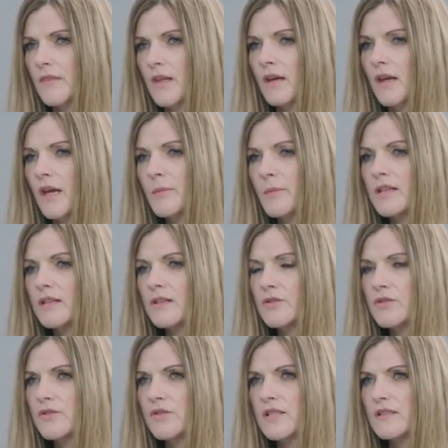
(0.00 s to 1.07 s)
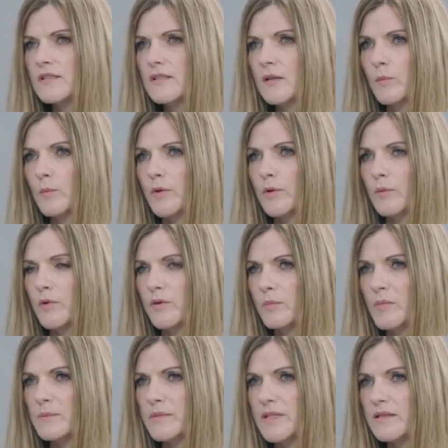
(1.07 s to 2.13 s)
How might you treat someone with
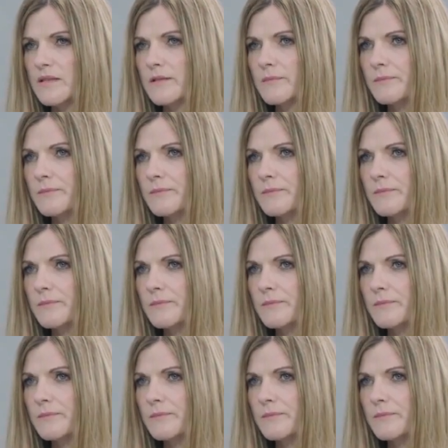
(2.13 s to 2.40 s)
PBC?